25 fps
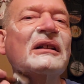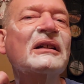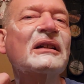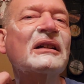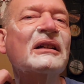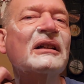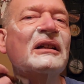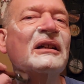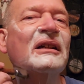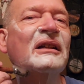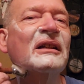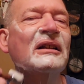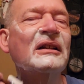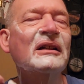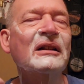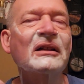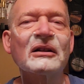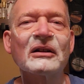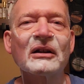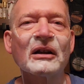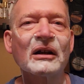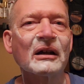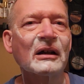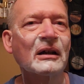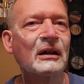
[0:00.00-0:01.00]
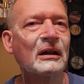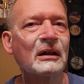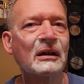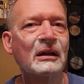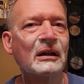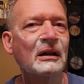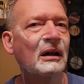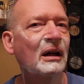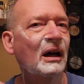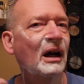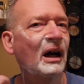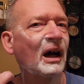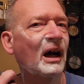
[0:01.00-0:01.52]
And he's like,
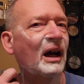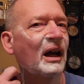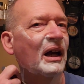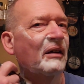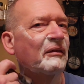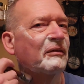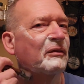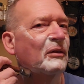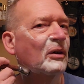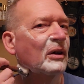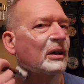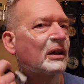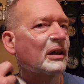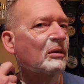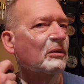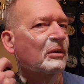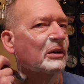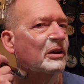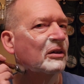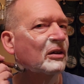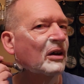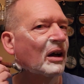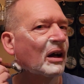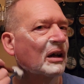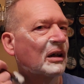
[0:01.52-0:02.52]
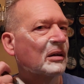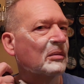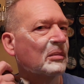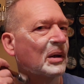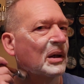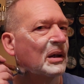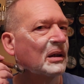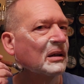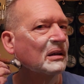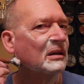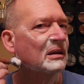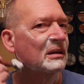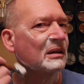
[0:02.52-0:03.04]
I have no idea what you're talking about.
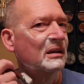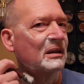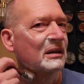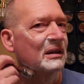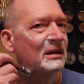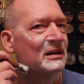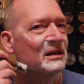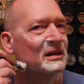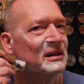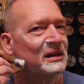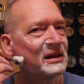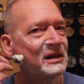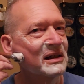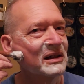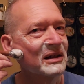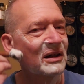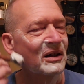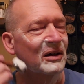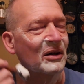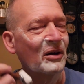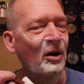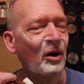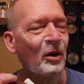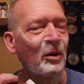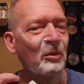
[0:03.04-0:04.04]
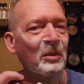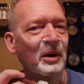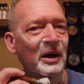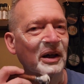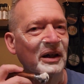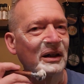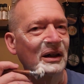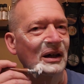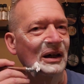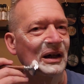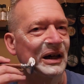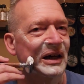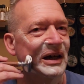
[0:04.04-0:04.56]
And you're like, oh my
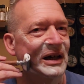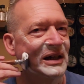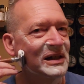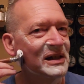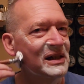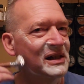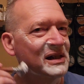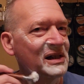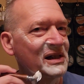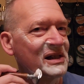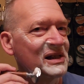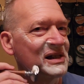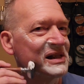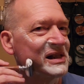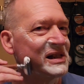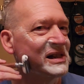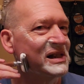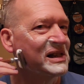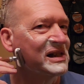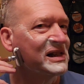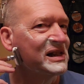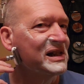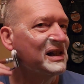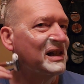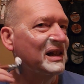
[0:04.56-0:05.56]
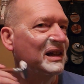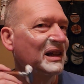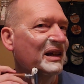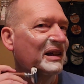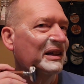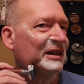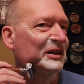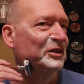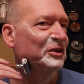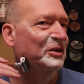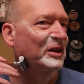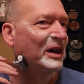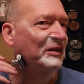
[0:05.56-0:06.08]
God,
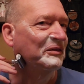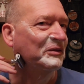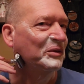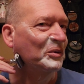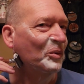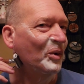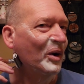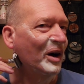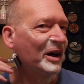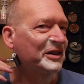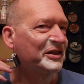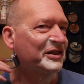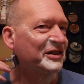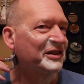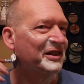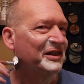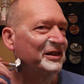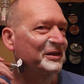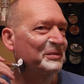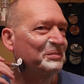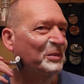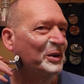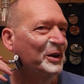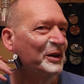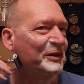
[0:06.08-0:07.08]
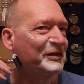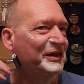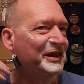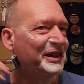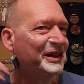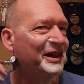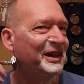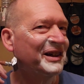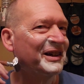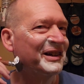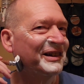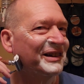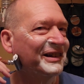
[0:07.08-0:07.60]
you have to watch this movie.
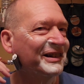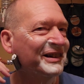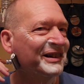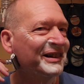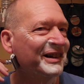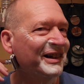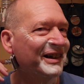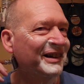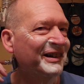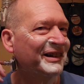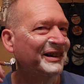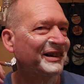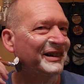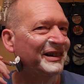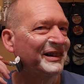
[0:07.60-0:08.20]
It